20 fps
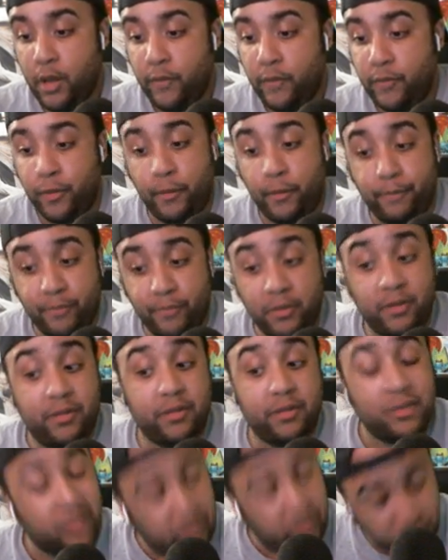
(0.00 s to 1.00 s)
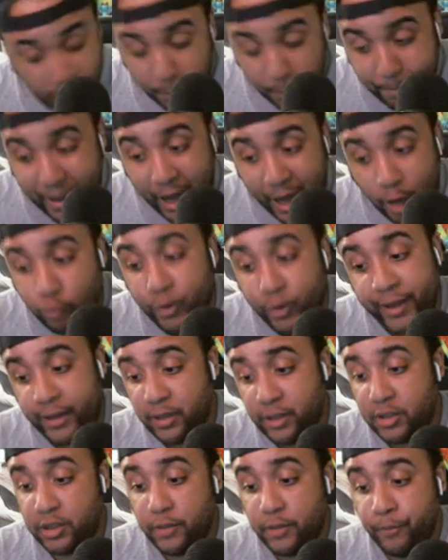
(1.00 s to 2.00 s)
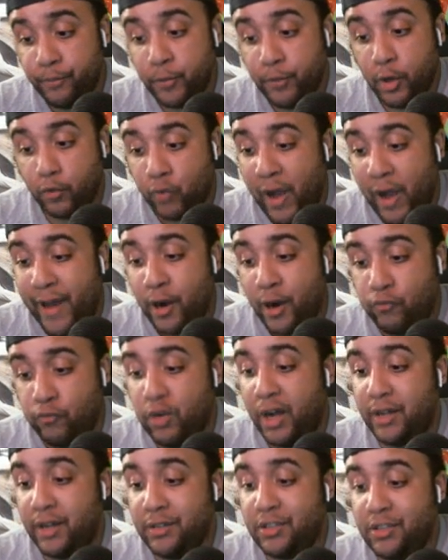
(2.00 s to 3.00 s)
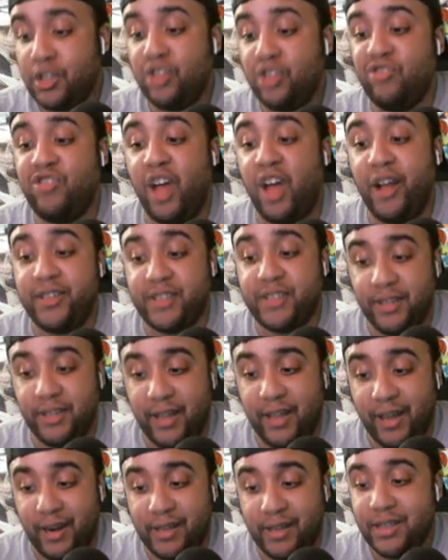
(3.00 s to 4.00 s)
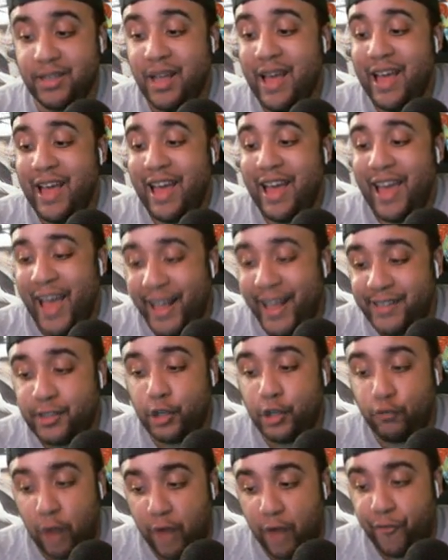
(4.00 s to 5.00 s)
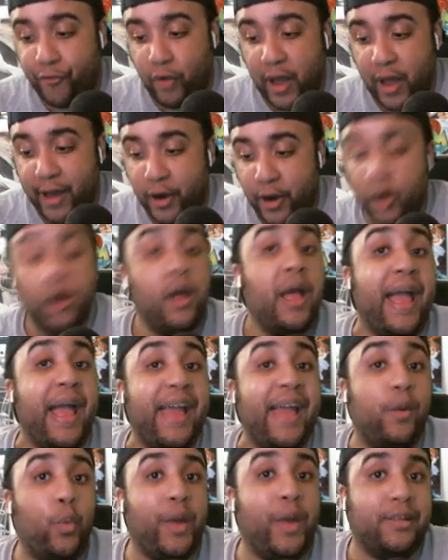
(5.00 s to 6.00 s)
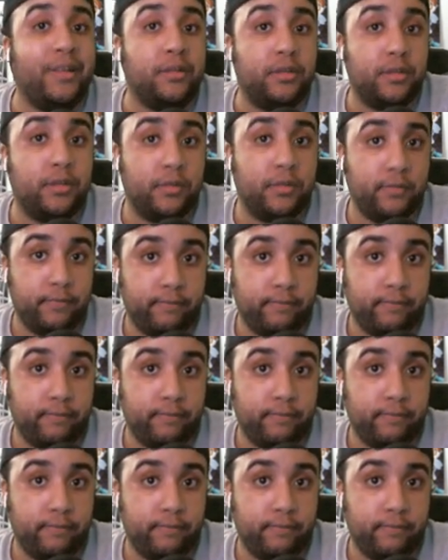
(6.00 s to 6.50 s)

The bell rings, Ryder runs, ducks Kanellis, hits the Rough Rider, and wins.